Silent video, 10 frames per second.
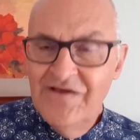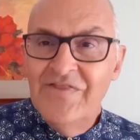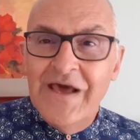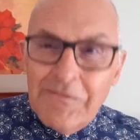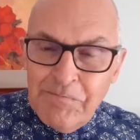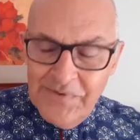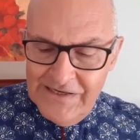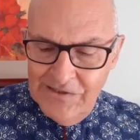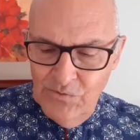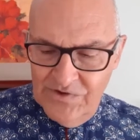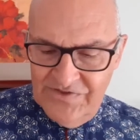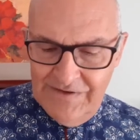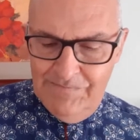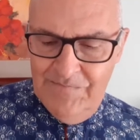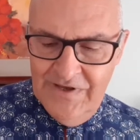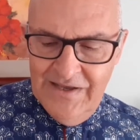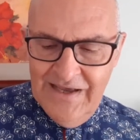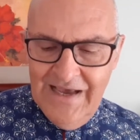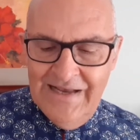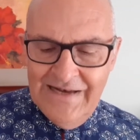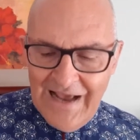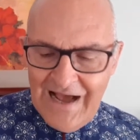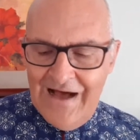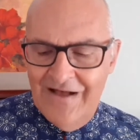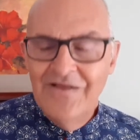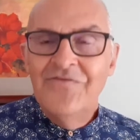They had been with him, and now